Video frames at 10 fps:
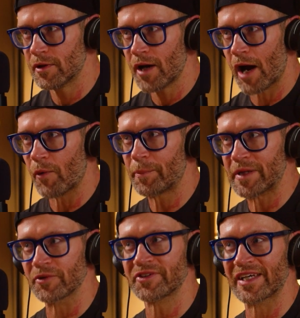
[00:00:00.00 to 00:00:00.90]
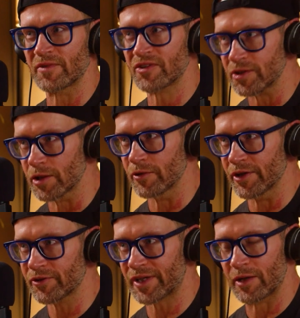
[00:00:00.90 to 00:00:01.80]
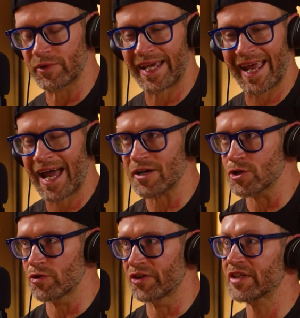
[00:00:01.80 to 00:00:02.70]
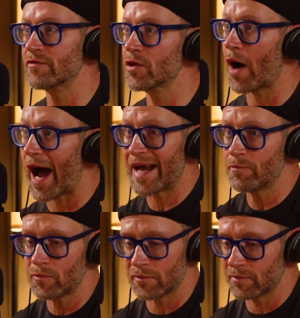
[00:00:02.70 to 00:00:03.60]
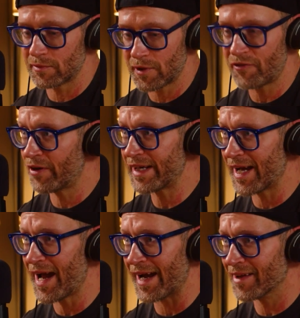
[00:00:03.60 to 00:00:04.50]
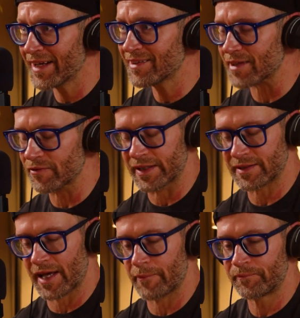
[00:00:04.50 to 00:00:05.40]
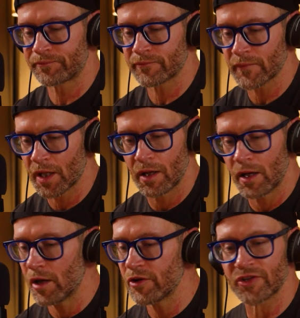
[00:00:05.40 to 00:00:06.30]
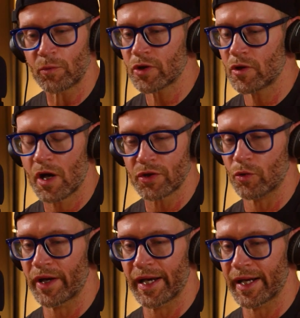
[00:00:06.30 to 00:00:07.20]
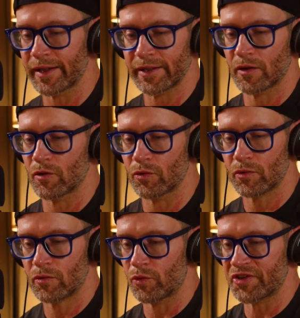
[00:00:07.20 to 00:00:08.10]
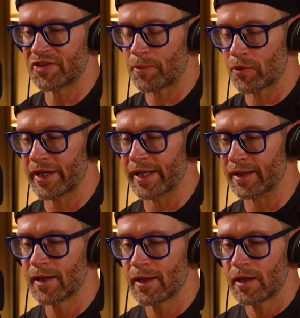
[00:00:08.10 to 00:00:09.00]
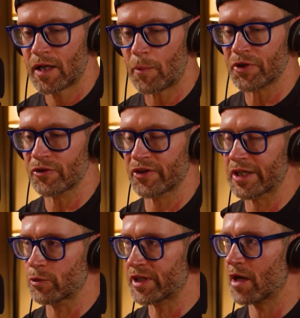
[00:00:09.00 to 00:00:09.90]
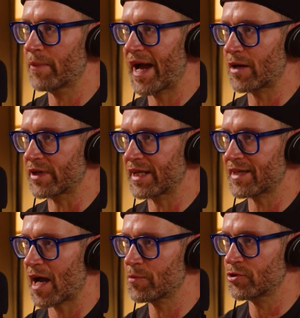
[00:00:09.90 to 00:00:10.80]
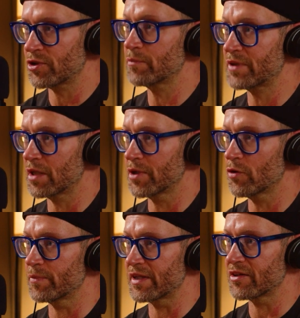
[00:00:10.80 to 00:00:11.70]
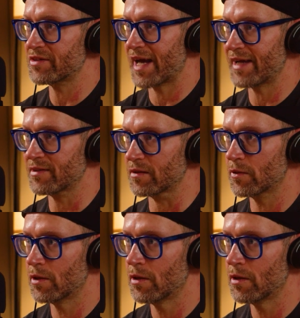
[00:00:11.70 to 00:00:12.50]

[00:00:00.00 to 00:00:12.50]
I want people to take me serious. Okay, we cannot do this. Even though I'm a funny guy, I like stuff like that. Somewhere along the way, you know, we separate. A couple years later, we come back. We get the opportunity on PWO to be this tag team.